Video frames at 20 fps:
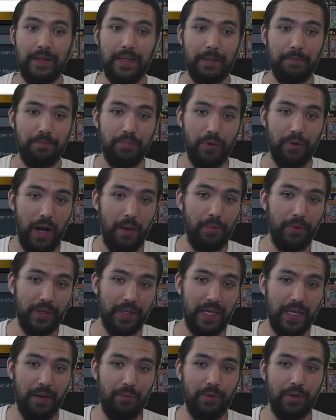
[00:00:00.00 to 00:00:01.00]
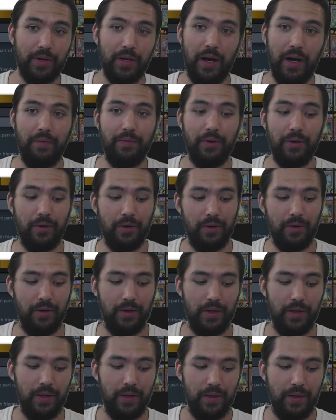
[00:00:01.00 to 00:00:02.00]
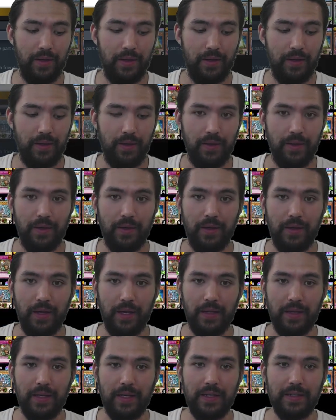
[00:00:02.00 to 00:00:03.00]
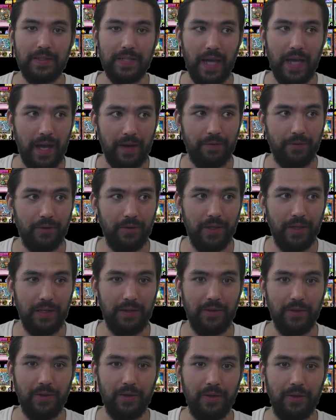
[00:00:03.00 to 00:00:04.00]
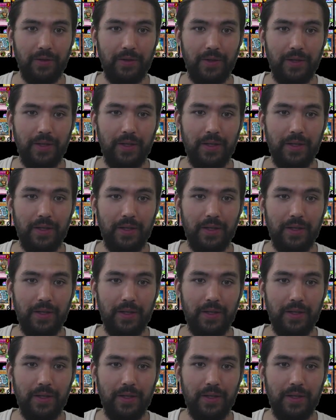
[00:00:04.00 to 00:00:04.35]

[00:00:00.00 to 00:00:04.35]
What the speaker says: They probably can't recover. And then attack for lethal.